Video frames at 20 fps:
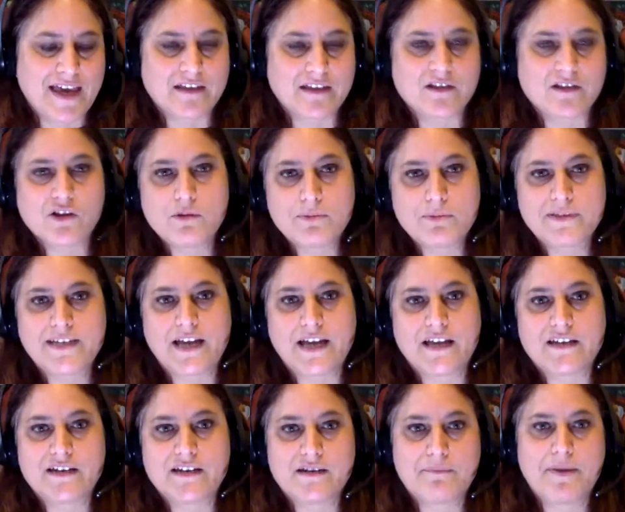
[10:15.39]
And the Global
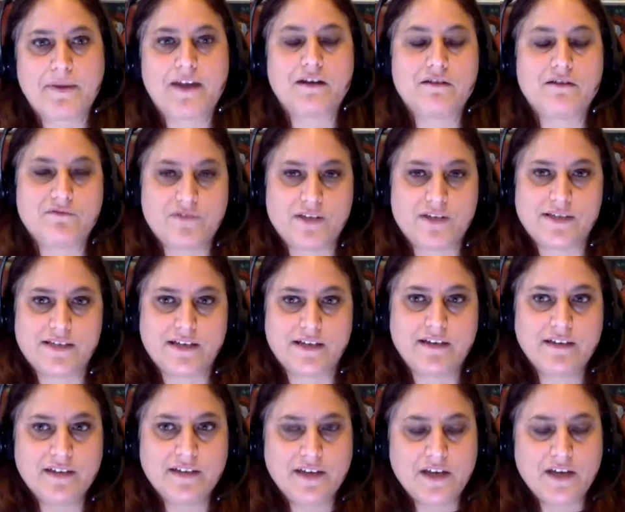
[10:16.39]
Talent Independent
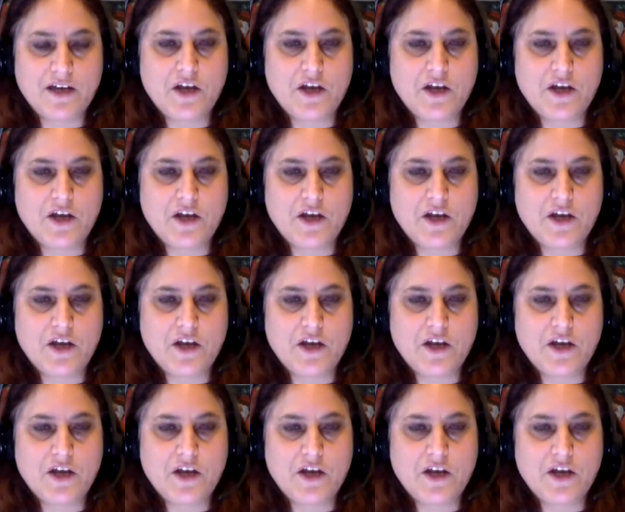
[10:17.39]
Visa